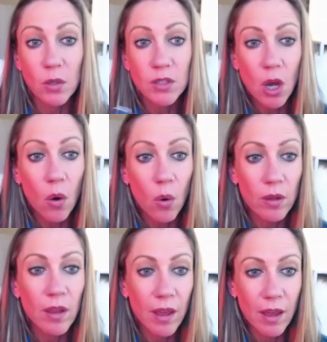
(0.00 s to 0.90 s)

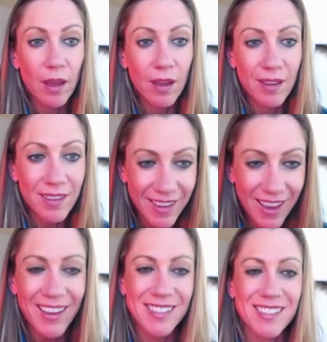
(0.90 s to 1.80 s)
cleans up the
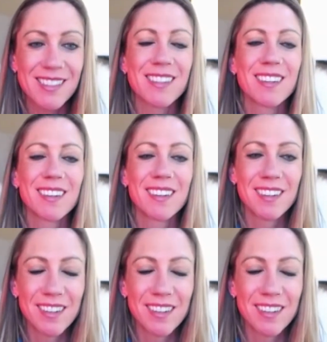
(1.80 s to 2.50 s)
toxic humidified